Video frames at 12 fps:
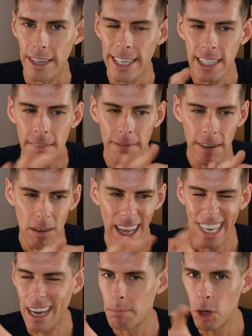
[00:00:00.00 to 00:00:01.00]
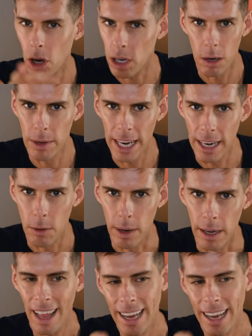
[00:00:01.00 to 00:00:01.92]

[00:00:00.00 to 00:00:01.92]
It doesn't feel like I'm not going anywhere.